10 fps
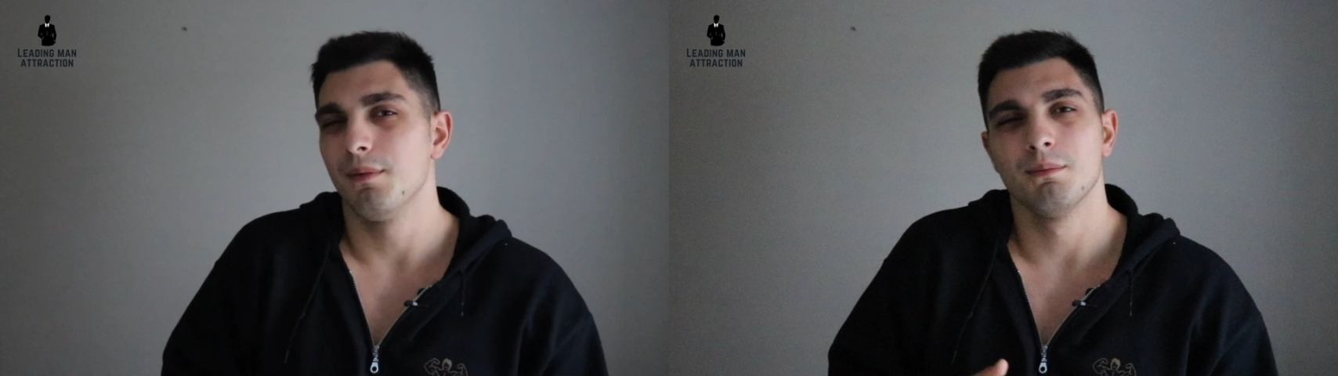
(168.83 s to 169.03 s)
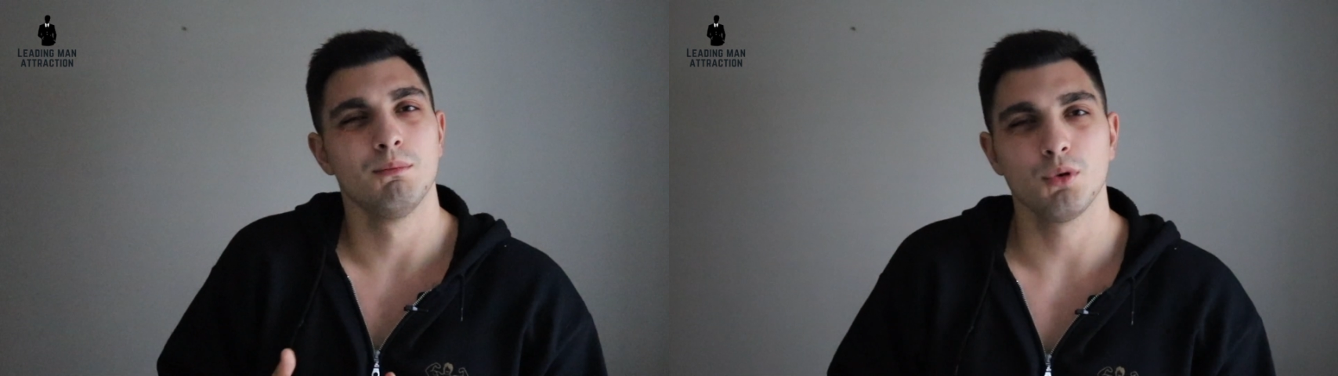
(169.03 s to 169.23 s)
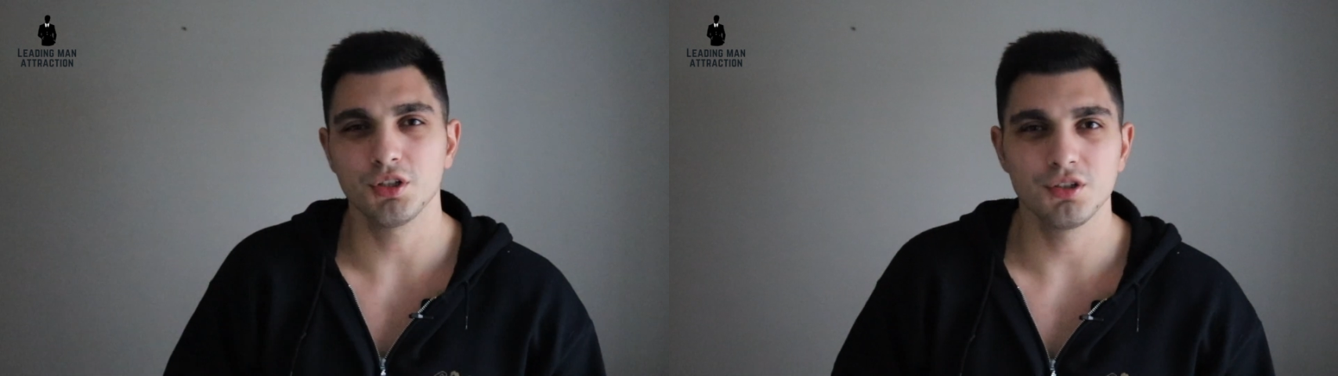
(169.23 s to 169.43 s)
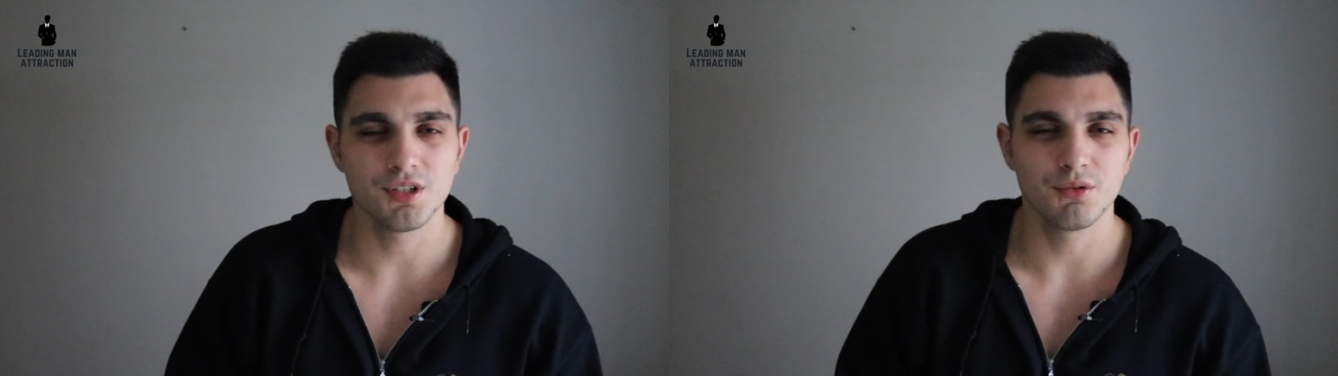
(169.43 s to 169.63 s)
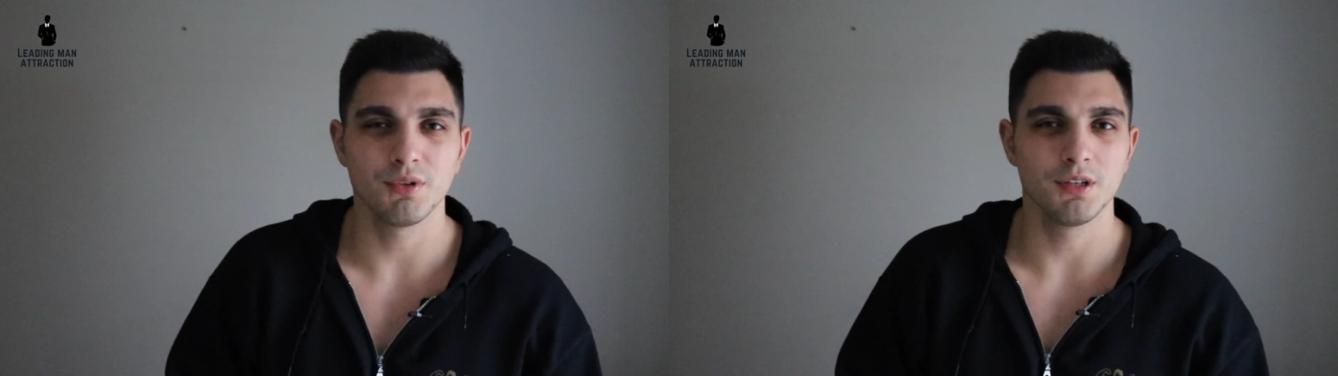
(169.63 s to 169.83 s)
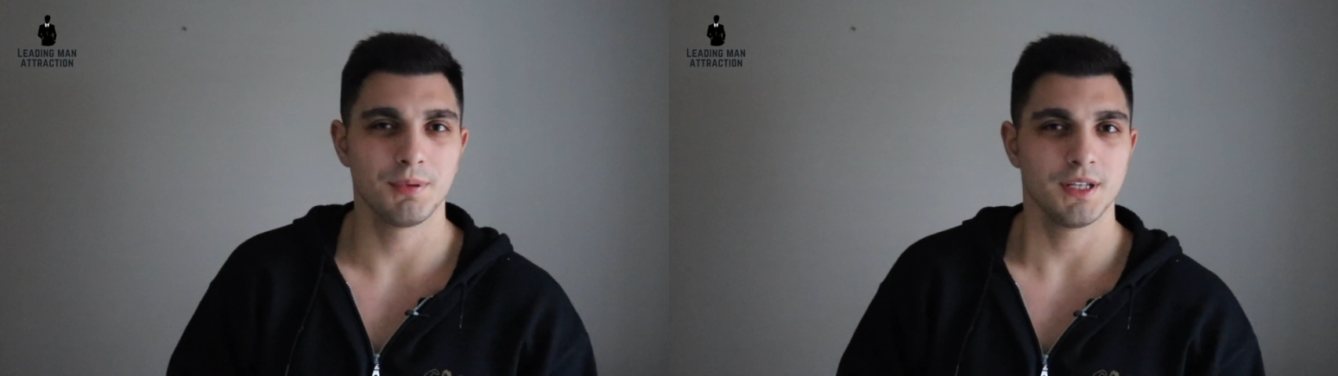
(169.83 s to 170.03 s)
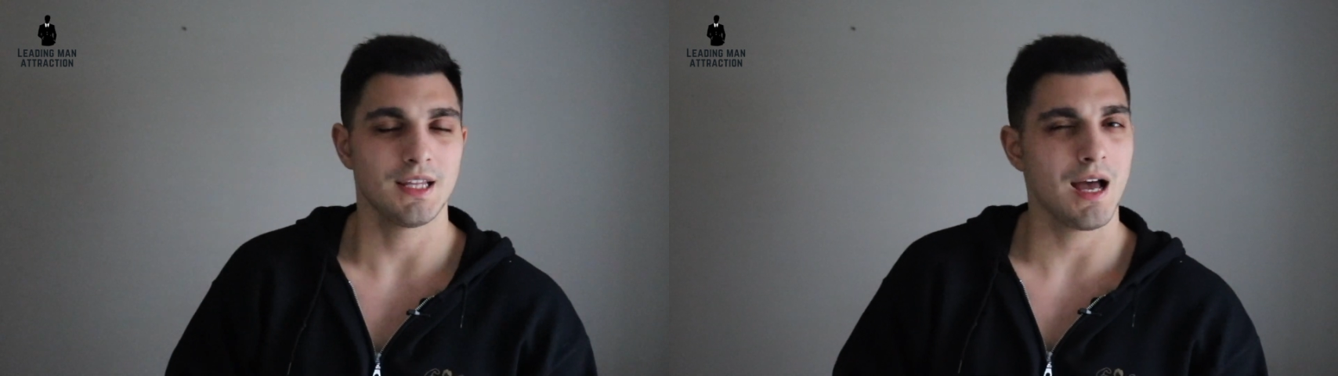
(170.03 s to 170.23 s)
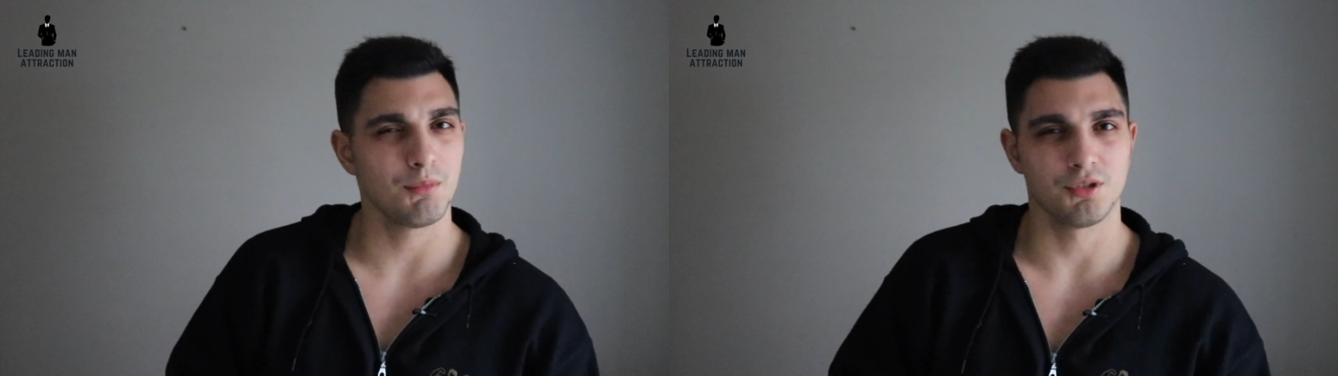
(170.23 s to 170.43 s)
money doesn't really play
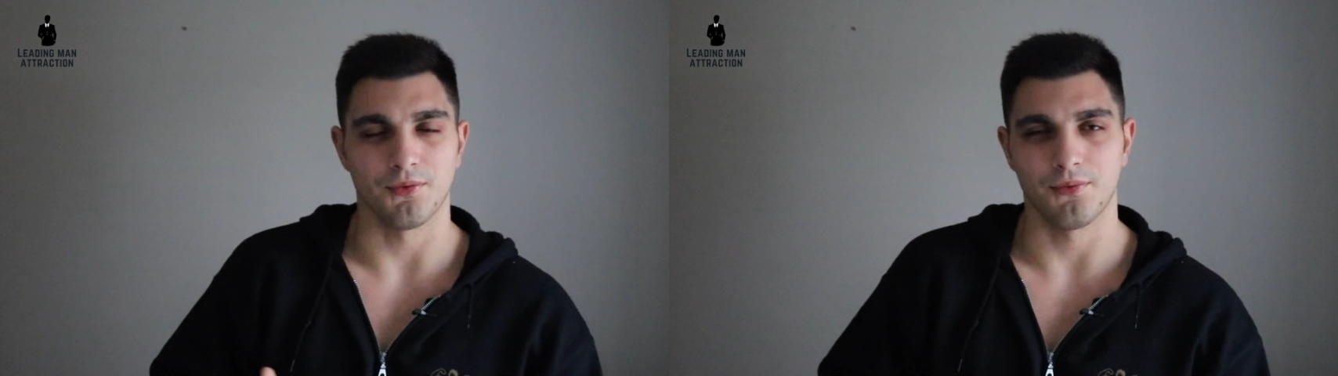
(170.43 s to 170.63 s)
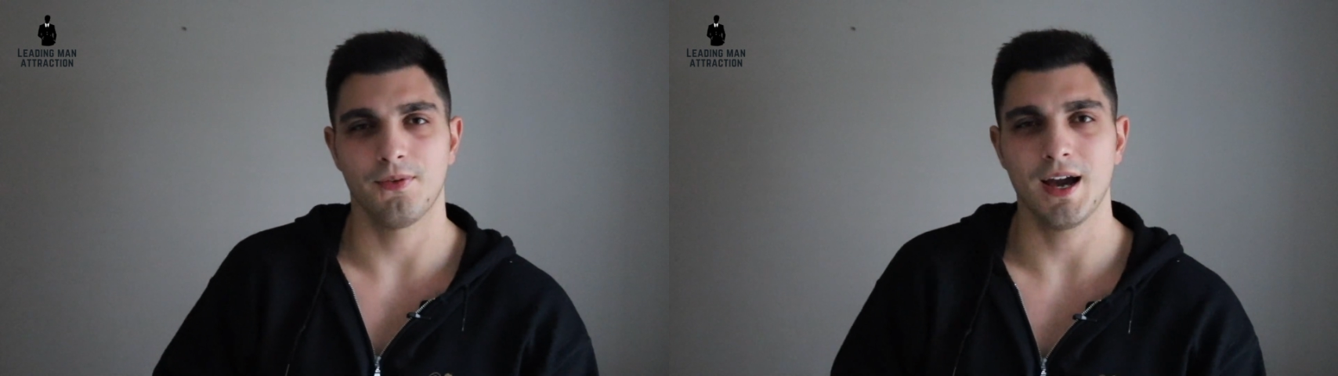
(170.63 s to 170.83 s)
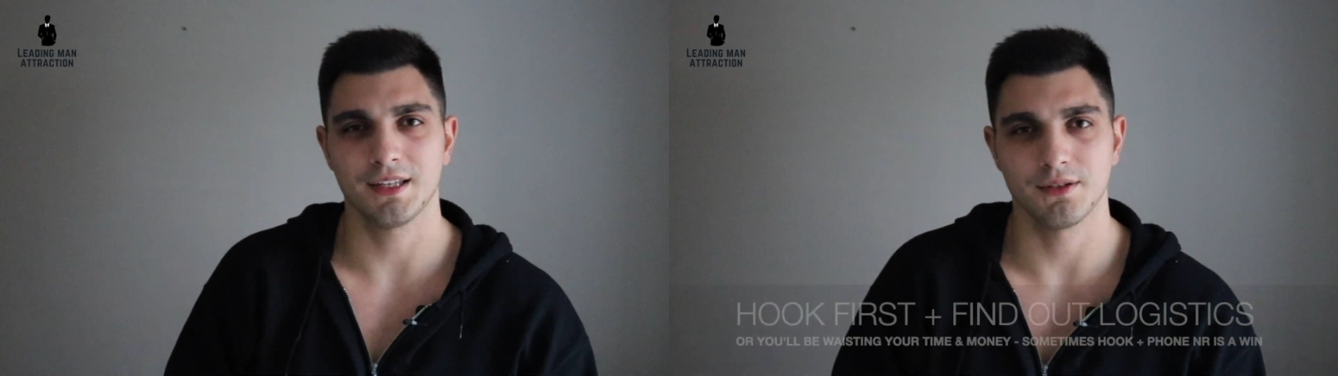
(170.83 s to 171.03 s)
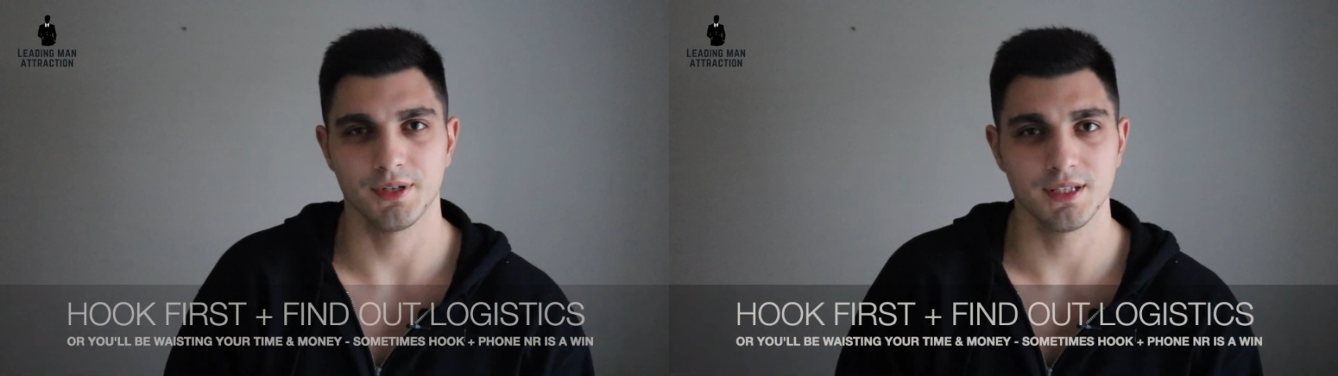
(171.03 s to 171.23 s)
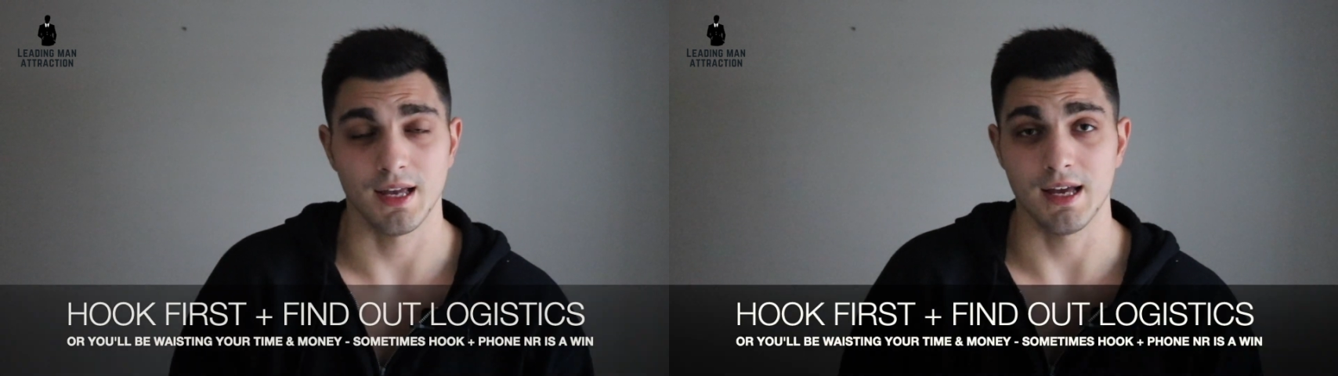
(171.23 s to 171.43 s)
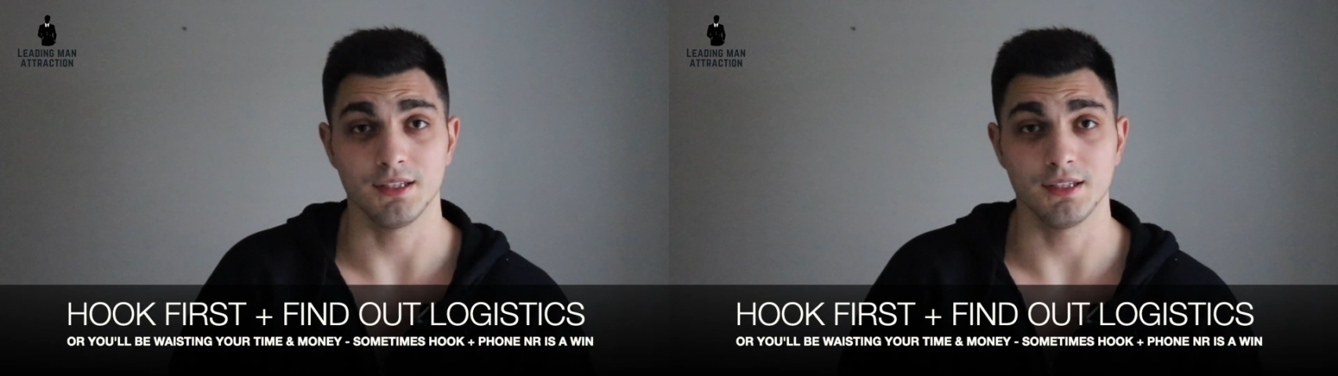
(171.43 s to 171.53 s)
that much of a factor in there.